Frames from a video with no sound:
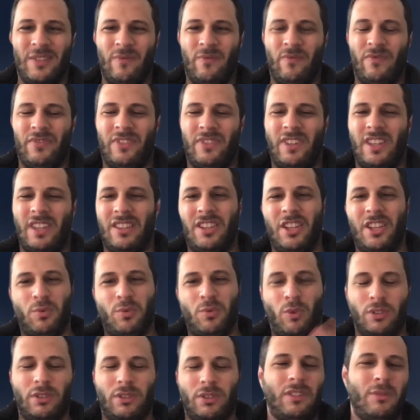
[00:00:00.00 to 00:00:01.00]
then guess
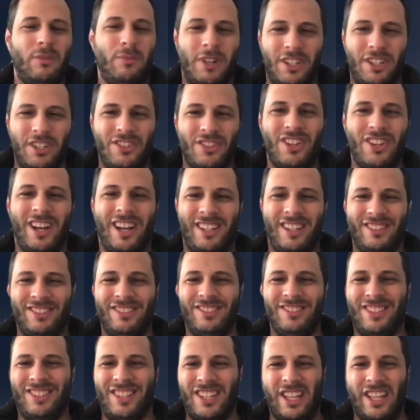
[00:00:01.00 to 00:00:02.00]
what? All your money is
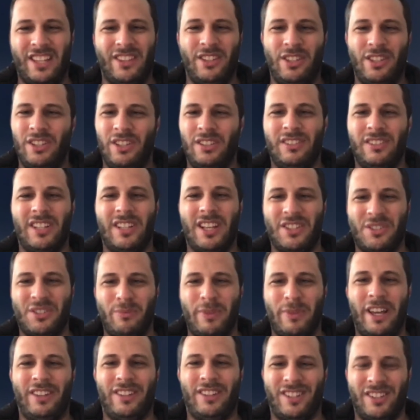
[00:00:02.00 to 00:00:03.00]
gone, and the yield doesn't
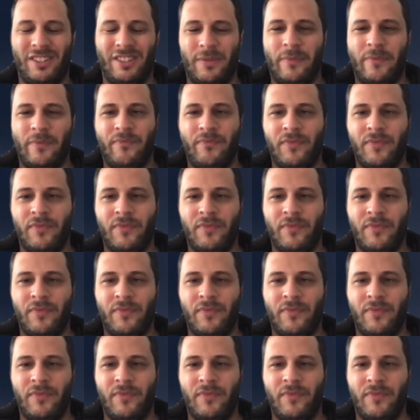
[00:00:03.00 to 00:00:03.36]
matter.